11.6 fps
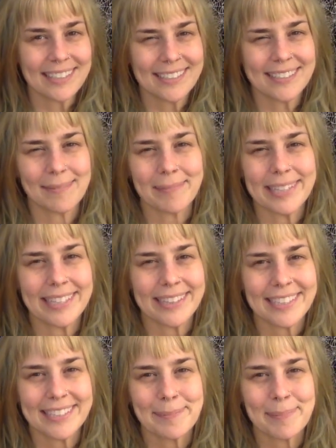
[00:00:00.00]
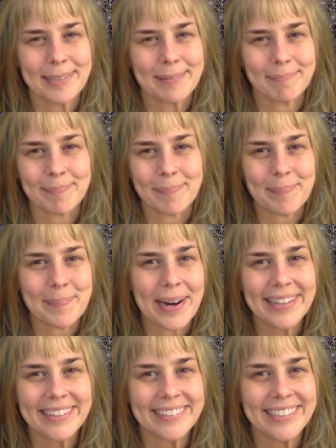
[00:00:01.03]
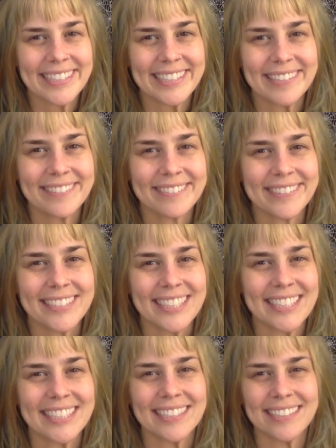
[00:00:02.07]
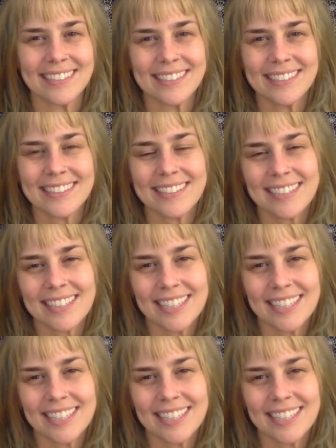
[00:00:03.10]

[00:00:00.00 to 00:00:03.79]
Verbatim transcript: something that's been bothering you for years.